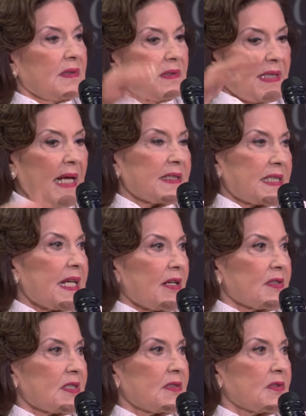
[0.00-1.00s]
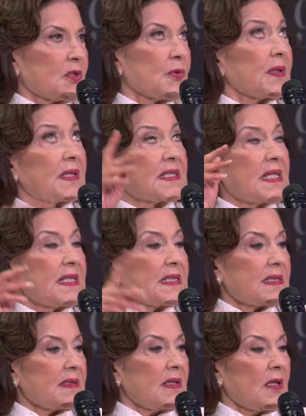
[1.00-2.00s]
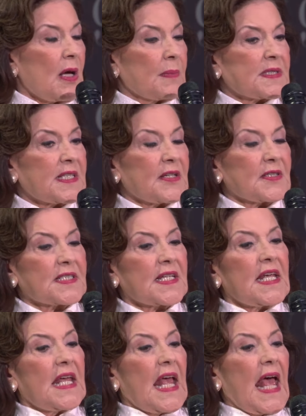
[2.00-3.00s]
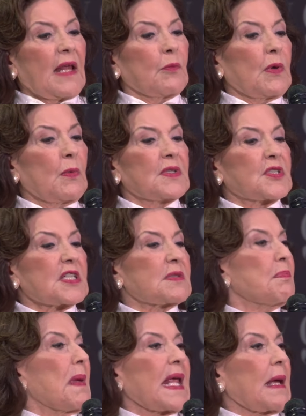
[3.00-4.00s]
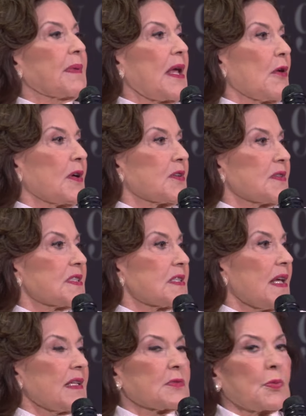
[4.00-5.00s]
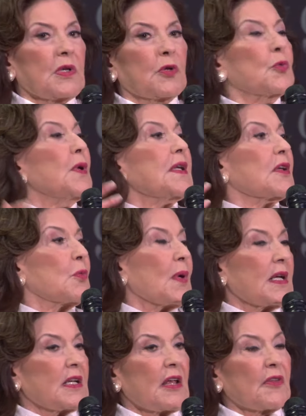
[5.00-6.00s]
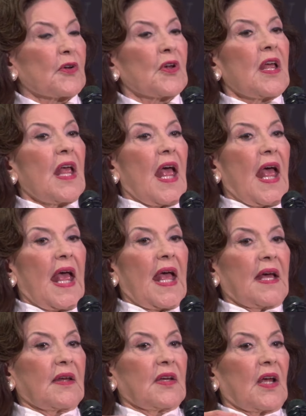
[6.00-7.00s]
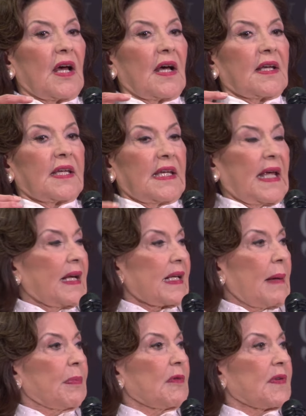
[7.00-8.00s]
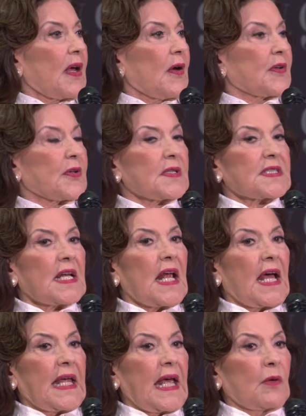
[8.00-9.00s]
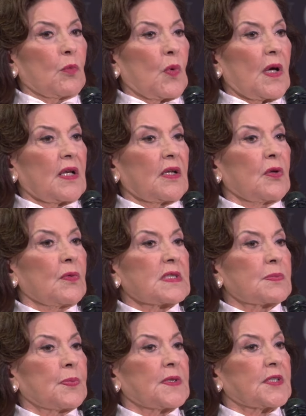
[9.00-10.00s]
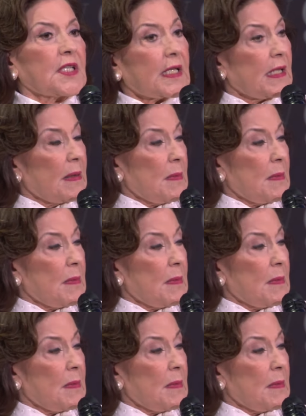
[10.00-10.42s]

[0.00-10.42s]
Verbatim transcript: downstairs during the scenes, you know, upstairs, and we would just make up characters as we greeted one another. And he had a couple of characters, and I had one who was particularly